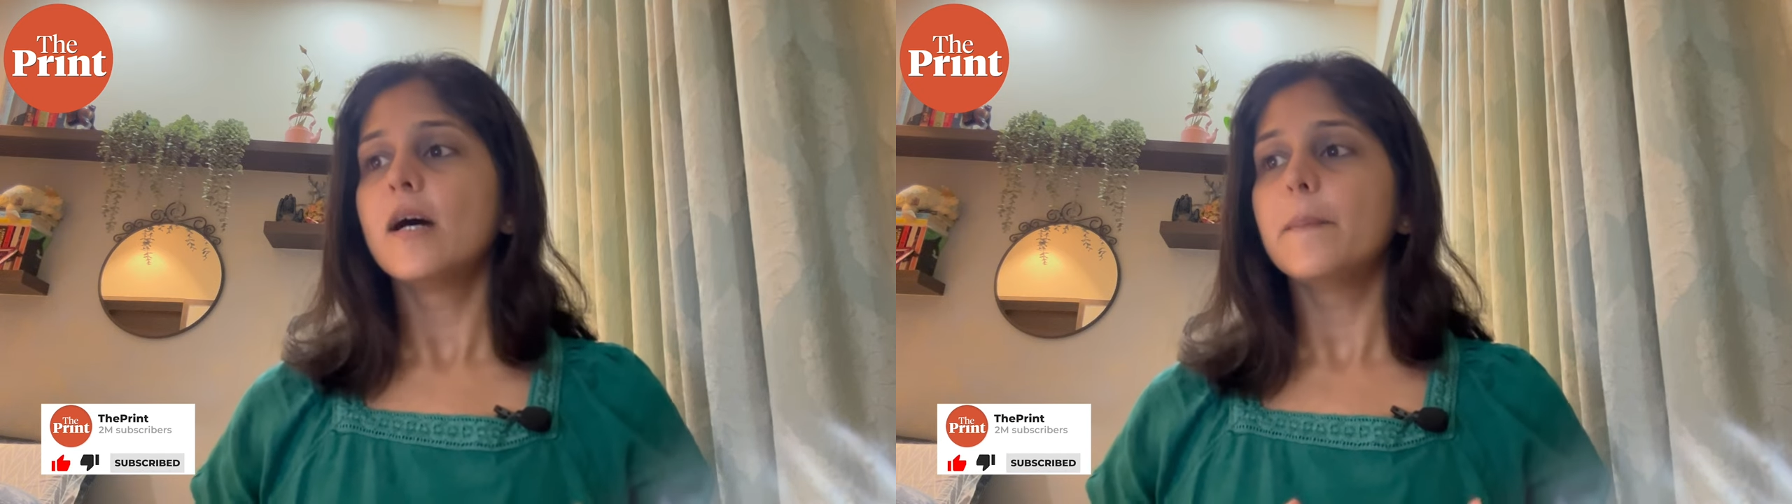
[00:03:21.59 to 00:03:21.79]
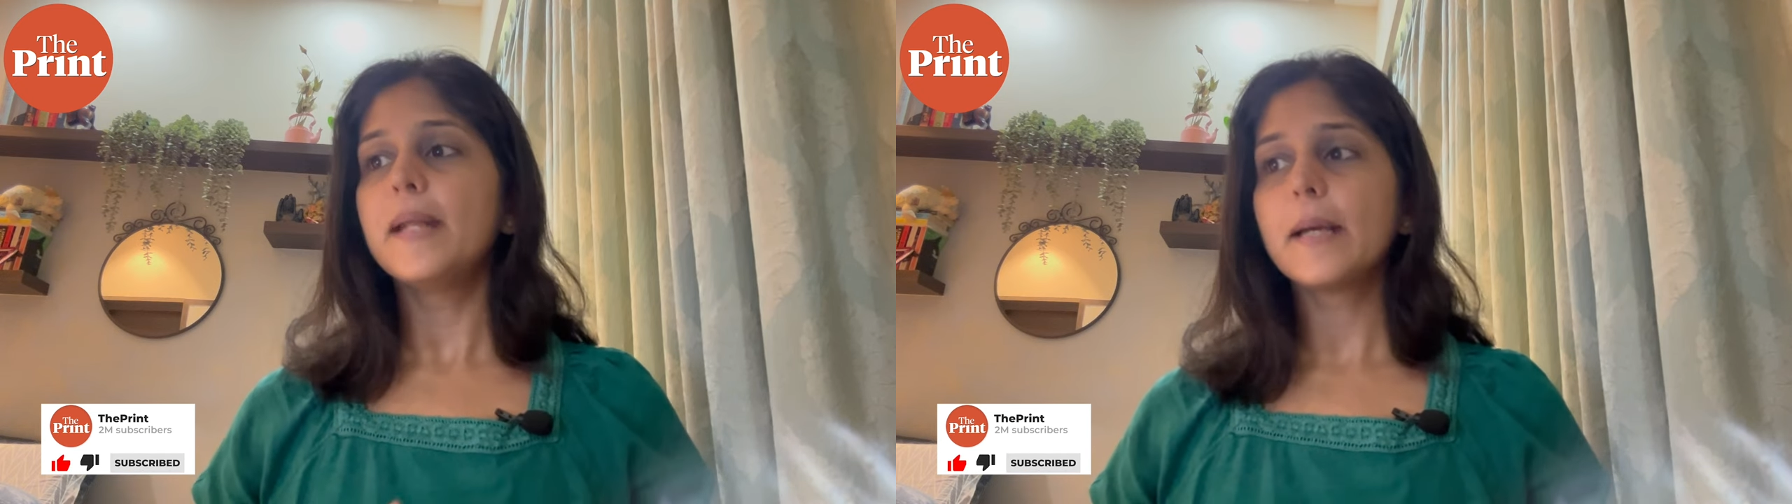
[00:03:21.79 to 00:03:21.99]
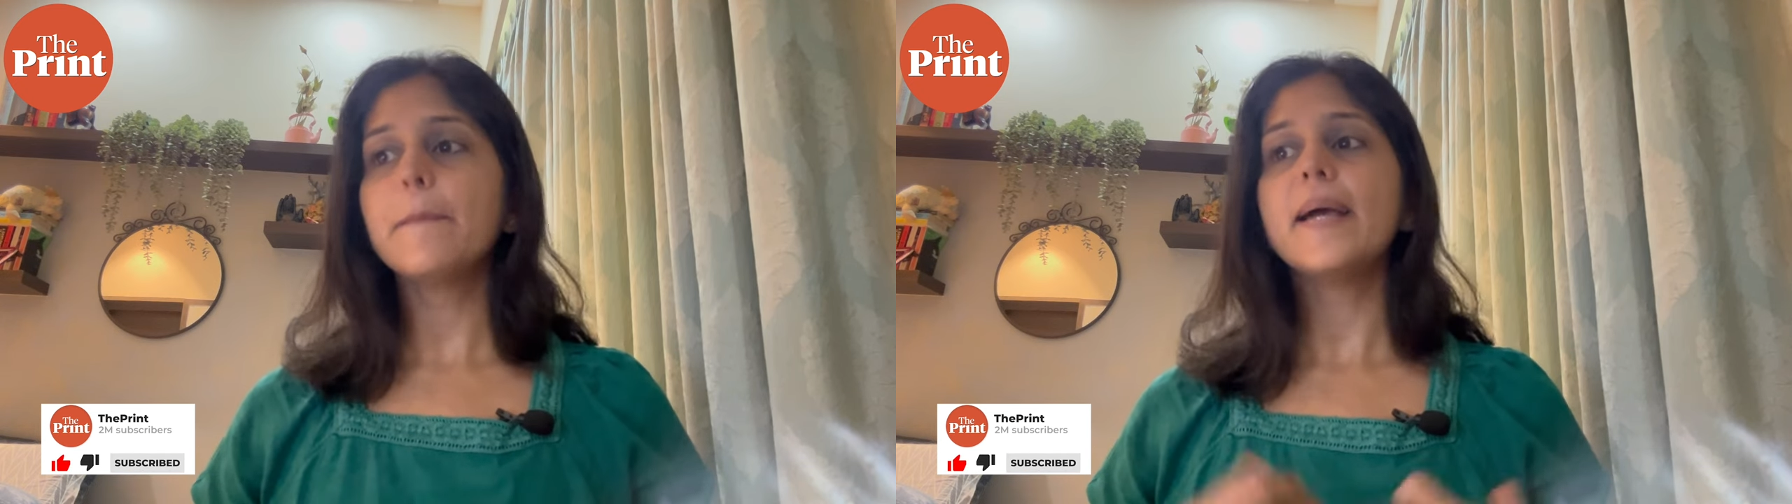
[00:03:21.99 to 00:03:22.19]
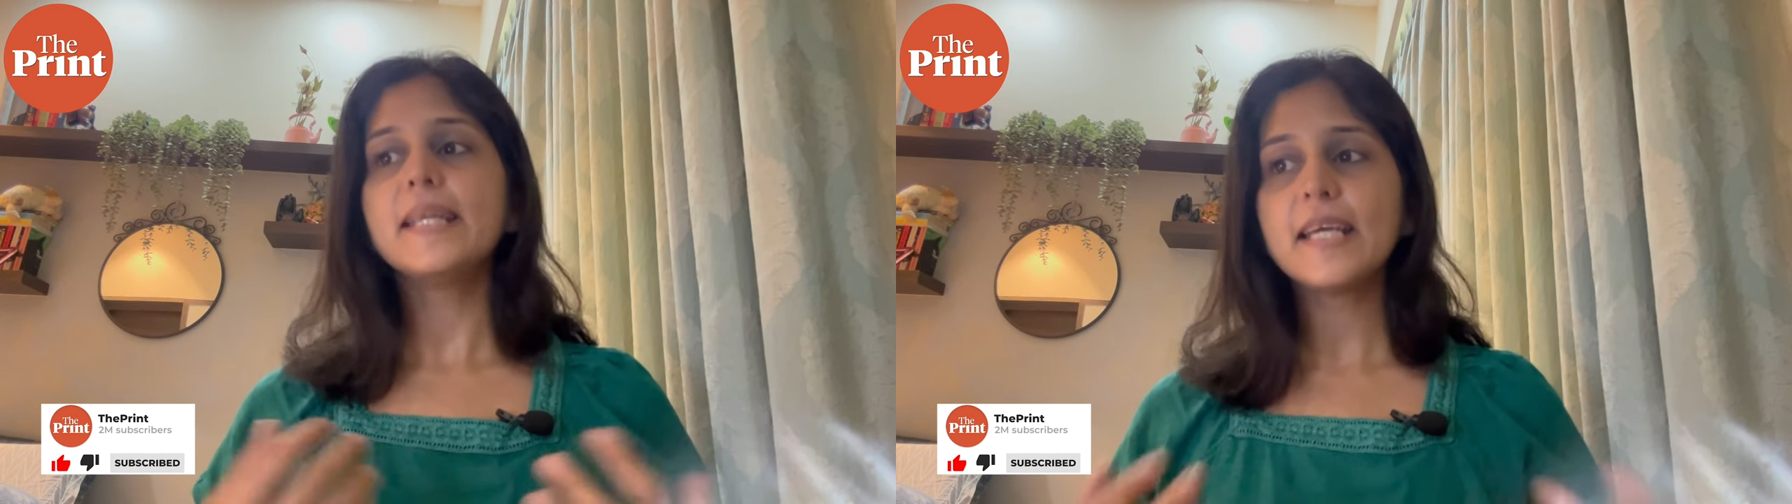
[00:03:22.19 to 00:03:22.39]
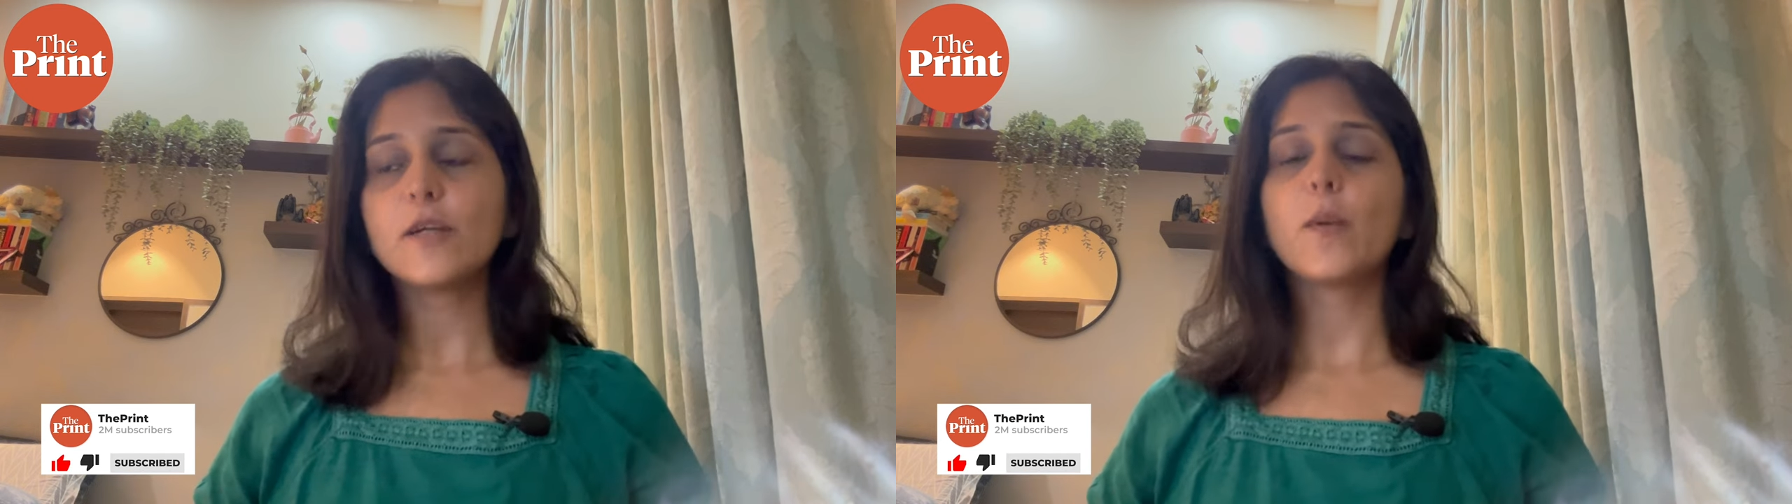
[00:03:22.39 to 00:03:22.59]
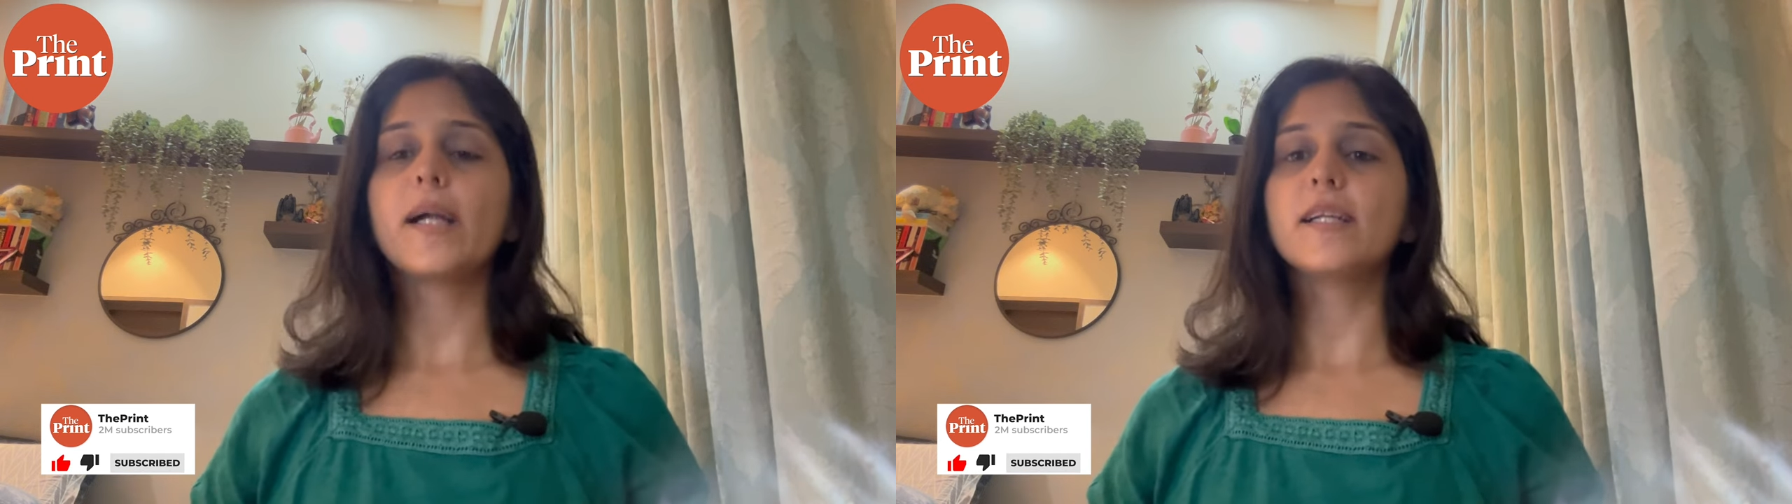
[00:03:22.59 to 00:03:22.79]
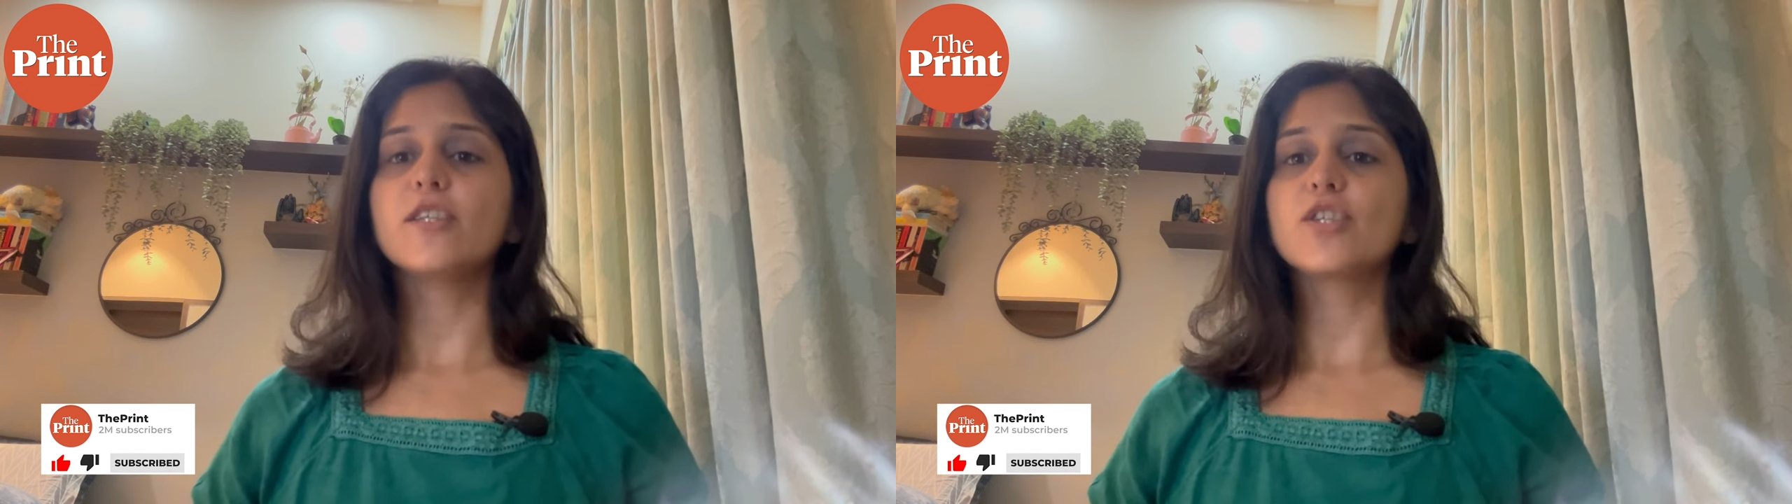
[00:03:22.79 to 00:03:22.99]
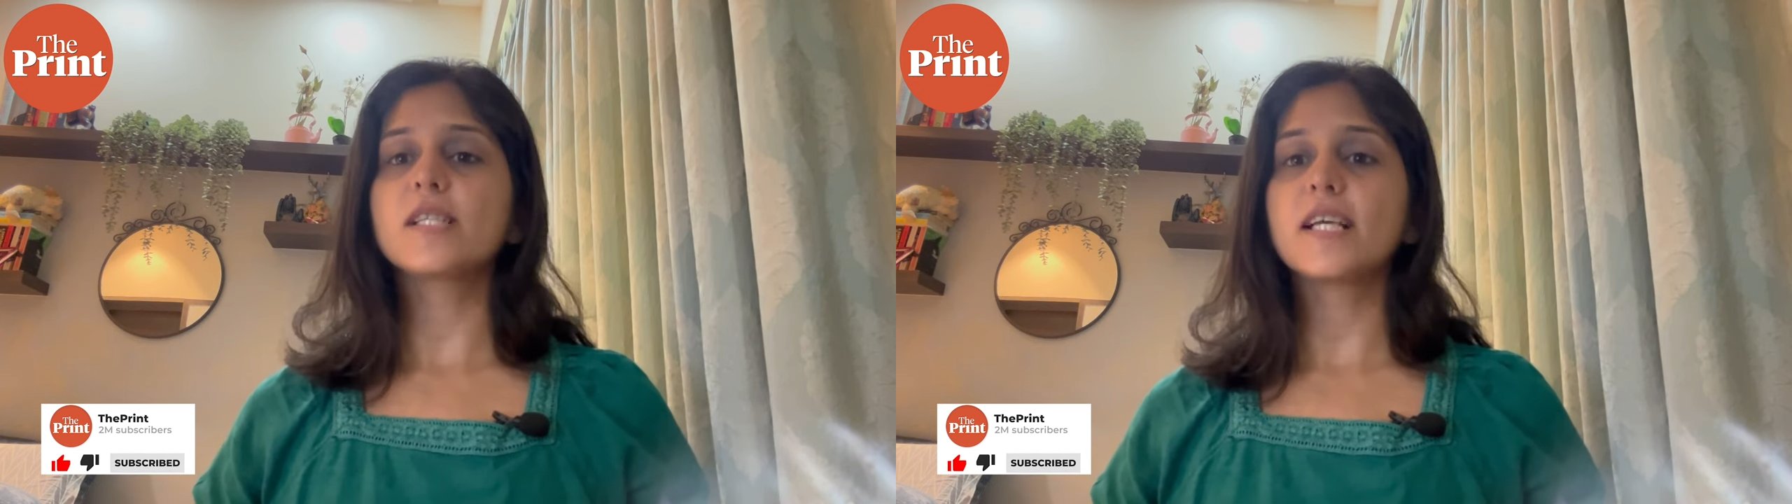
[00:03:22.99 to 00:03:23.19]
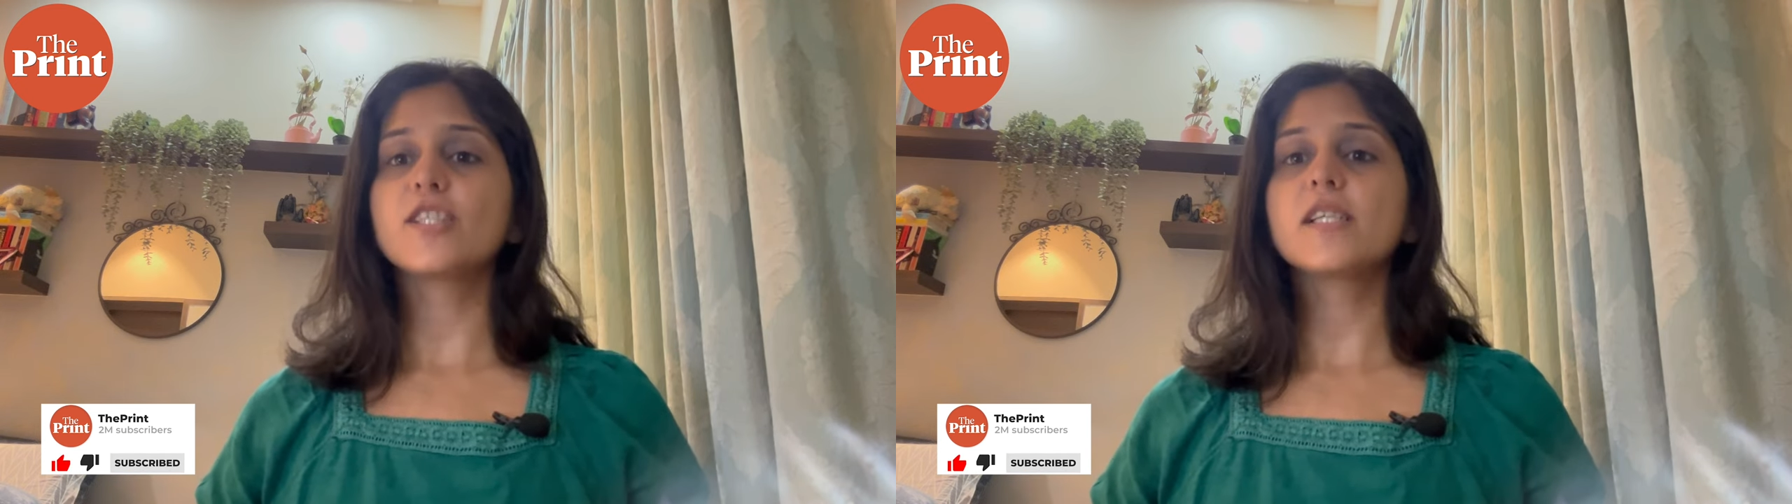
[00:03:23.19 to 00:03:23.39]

bring many advantages such